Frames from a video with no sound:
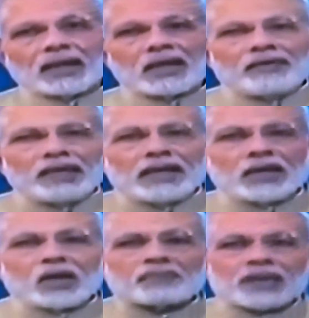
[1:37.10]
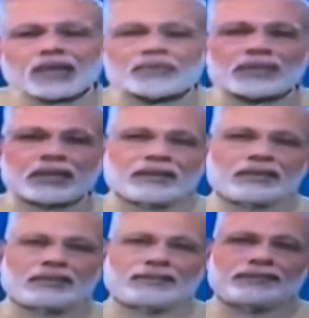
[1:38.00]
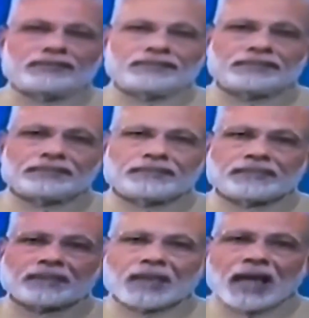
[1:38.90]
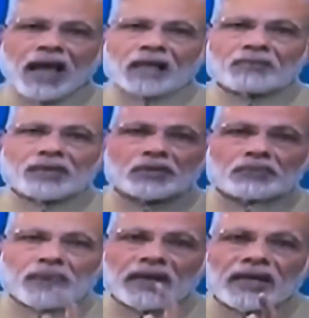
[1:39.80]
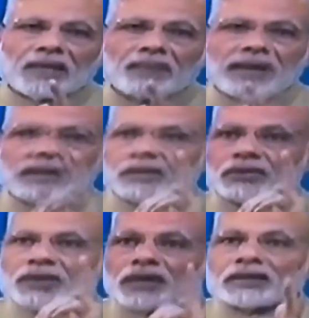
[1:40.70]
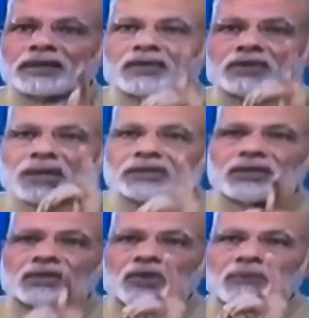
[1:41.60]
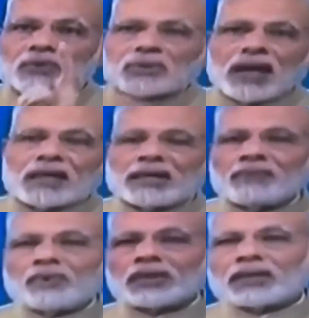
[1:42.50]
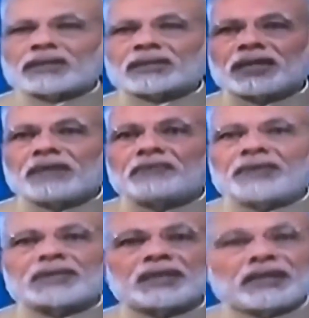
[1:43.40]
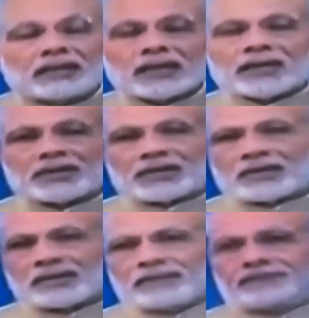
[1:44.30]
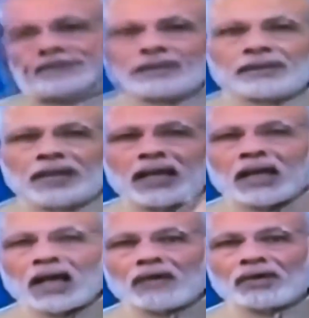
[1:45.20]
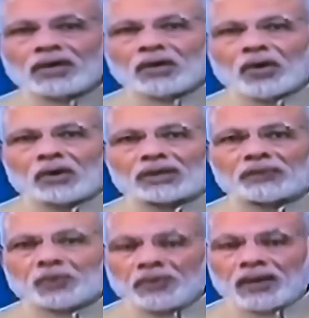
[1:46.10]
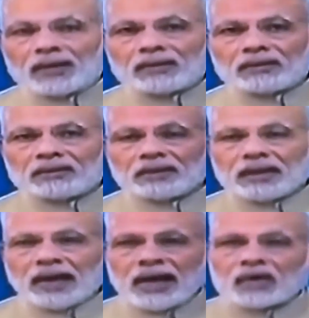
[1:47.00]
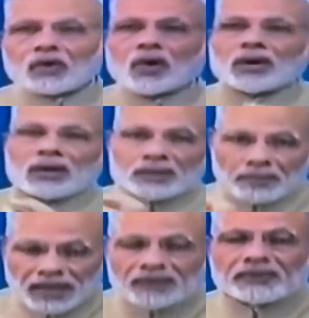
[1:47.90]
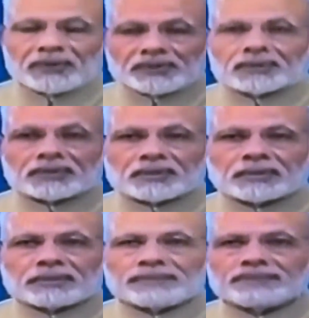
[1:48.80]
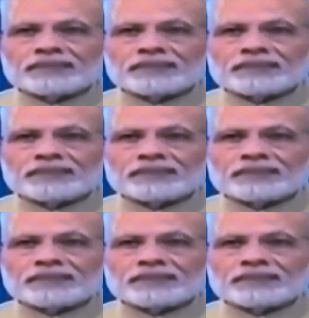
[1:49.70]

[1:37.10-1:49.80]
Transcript: The evil of corruption has been spread by certain sections of society for their selfish interests. They have ignored the poor and cornered the benefits.